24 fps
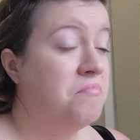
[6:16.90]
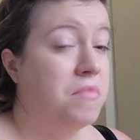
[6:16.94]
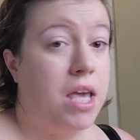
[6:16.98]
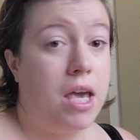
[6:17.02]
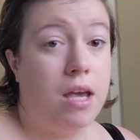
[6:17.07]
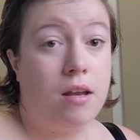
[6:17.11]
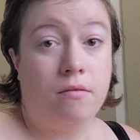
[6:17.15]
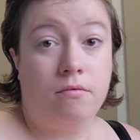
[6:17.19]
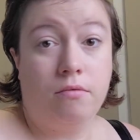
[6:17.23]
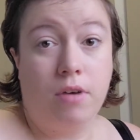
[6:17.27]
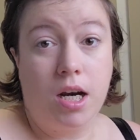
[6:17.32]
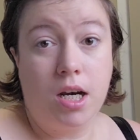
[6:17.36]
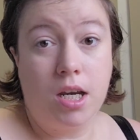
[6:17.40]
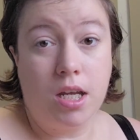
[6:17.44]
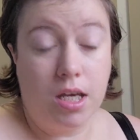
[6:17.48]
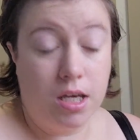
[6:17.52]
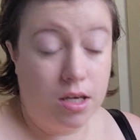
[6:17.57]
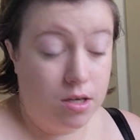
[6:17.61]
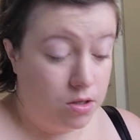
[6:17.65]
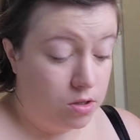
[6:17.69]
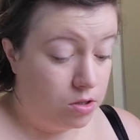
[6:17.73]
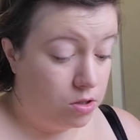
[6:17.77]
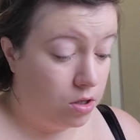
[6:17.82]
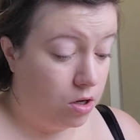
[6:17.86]
getting
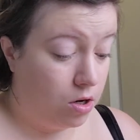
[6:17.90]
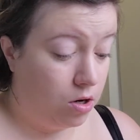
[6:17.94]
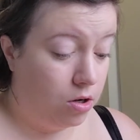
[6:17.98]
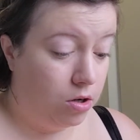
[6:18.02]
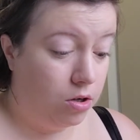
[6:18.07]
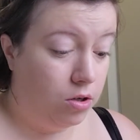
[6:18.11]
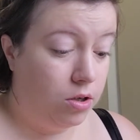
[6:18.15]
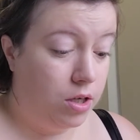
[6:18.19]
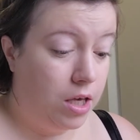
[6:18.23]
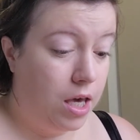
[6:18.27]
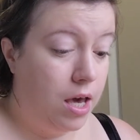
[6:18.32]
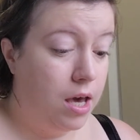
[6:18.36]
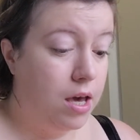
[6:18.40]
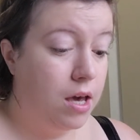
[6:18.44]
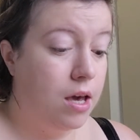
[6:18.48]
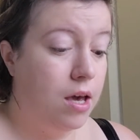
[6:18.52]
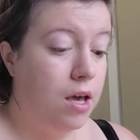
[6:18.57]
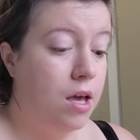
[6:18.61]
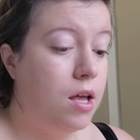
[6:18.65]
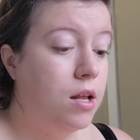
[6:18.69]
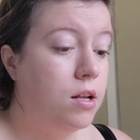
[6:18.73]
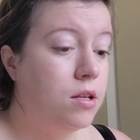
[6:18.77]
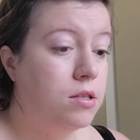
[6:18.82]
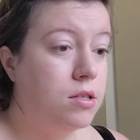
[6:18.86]
ready. So
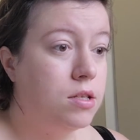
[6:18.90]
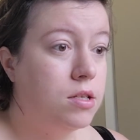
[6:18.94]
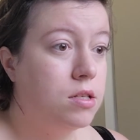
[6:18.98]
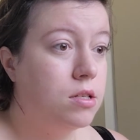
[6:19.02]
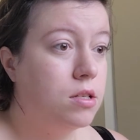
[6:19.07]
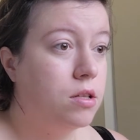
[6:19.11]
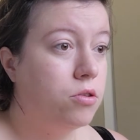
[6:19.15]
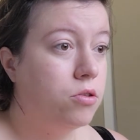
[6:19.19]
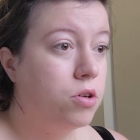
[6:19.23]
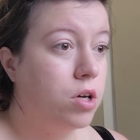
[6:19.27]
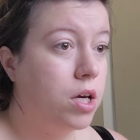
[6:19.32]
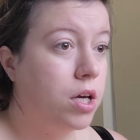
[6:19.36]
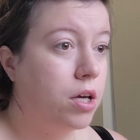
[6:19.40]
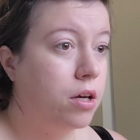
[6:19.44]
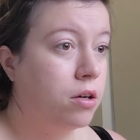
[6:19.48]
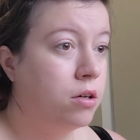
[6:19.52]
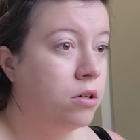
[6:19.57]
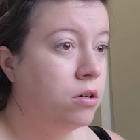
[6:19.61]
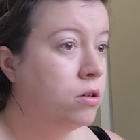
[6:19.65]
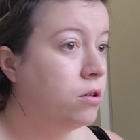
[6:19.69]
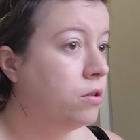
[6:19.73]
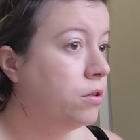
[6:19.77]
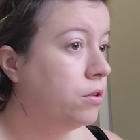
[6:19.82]
yeah, how's this looking?